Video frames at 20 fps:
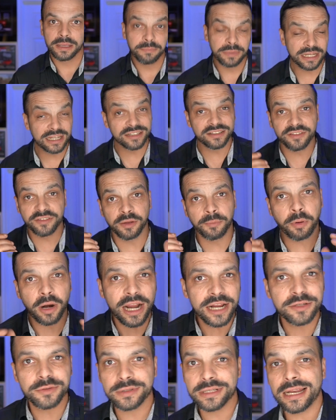Because if the
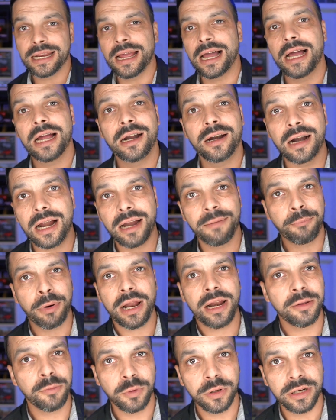price was any higher, I
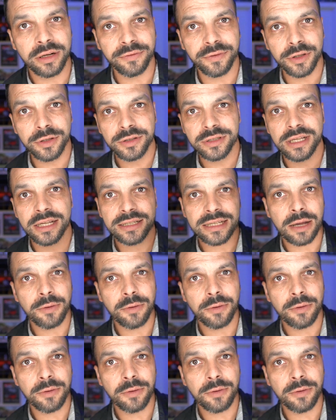probably wouldn't have used this.